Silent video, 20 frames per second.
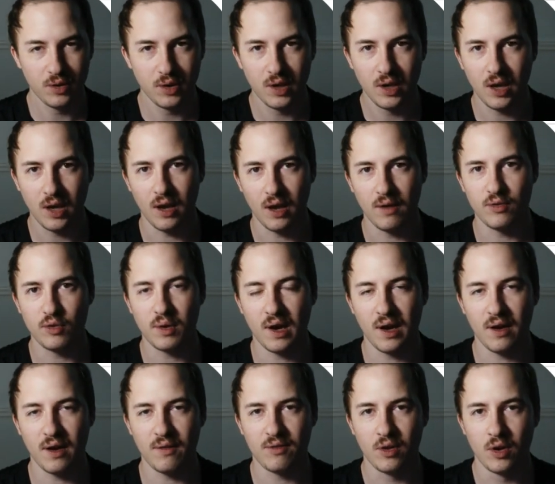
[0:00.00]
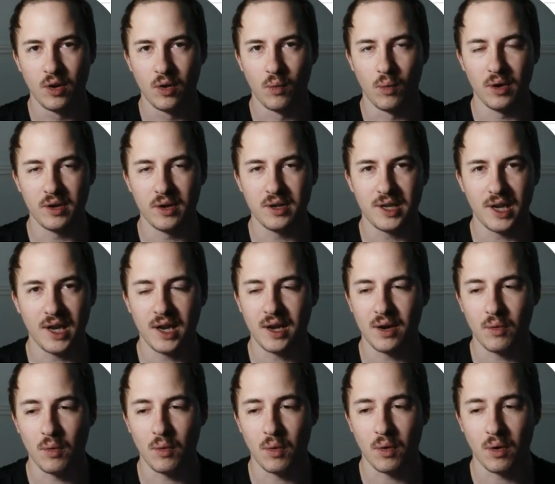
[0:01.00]
If you have 1 day
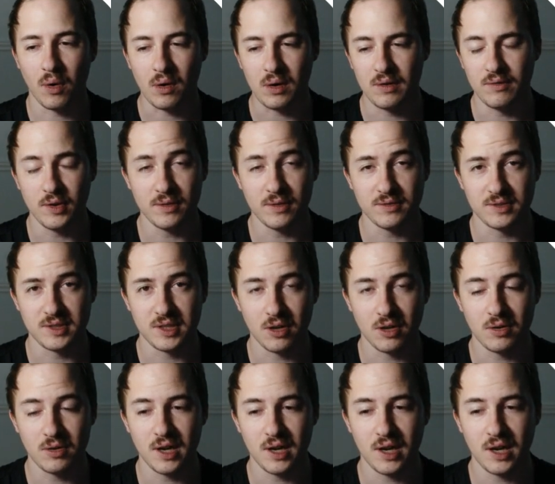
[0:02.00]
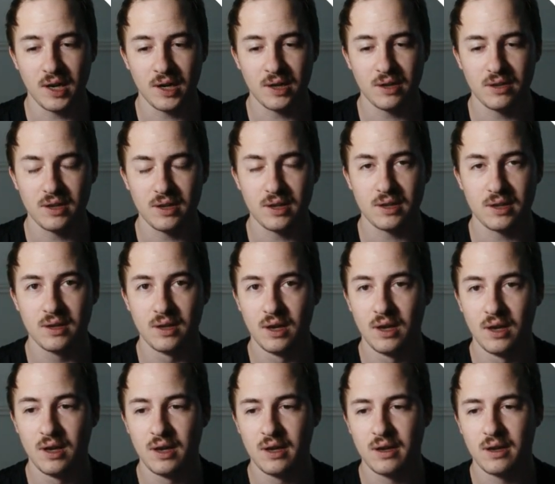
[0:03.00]
or if you have 0 day handling,
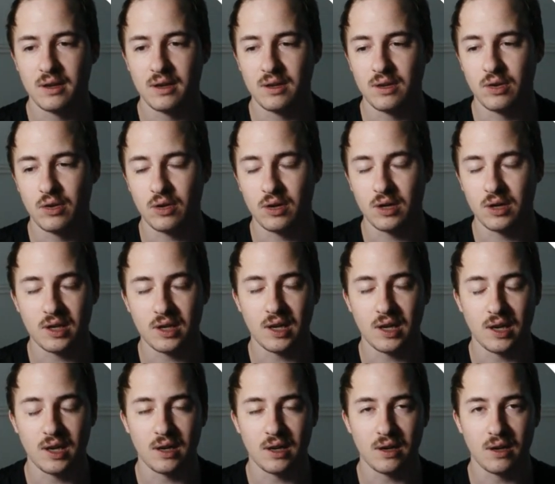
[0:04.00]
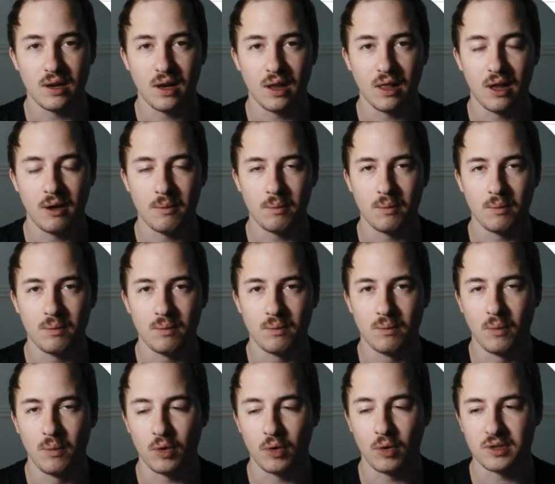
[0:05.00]
you're going to get a lot
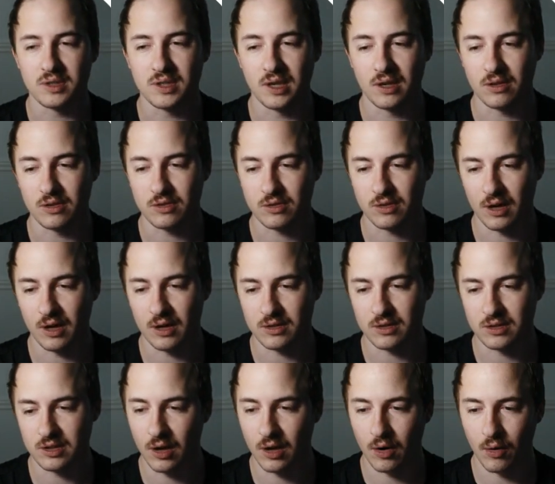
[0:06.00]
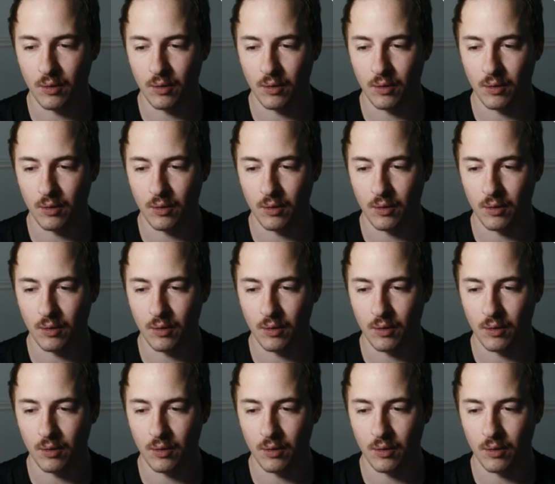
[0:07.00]
more sales, right? So